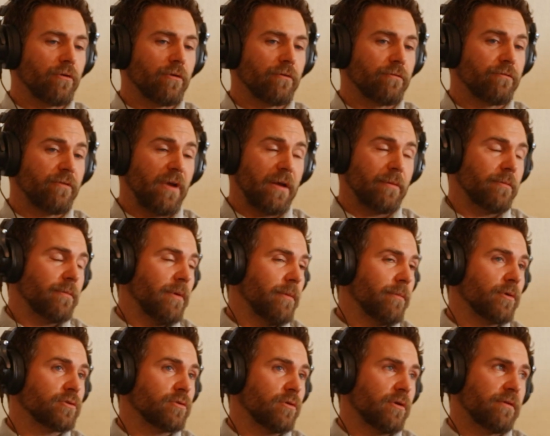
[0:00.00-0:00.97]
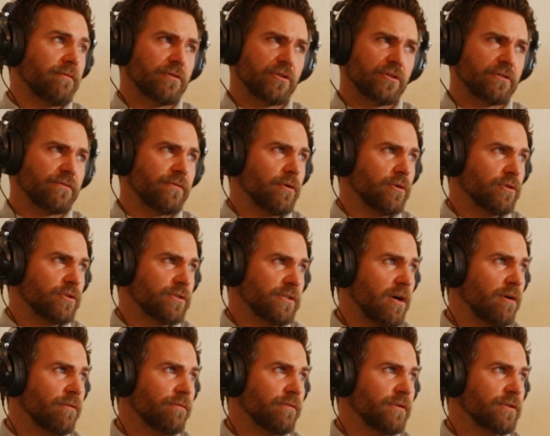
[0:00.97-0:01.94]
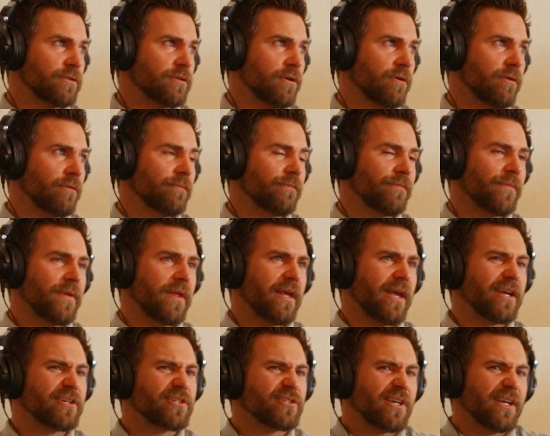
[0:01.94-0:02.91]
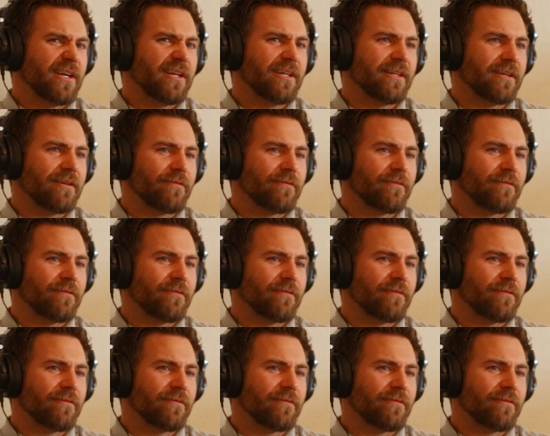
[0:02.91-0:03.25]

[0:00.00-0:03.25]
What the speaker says: family members, or even just for yourself. And so it's just like anything.